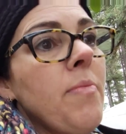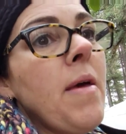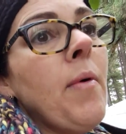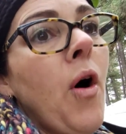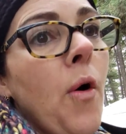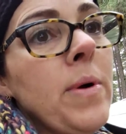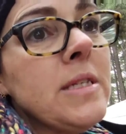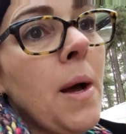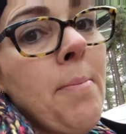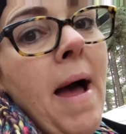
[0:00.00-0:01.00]
they will always
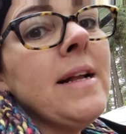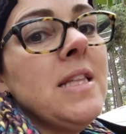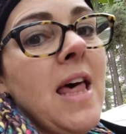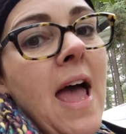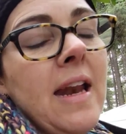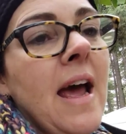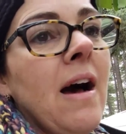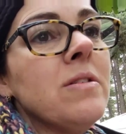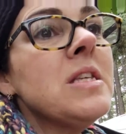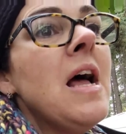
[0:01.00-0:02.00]
come back to the hen
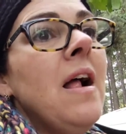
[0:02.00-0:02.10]
house.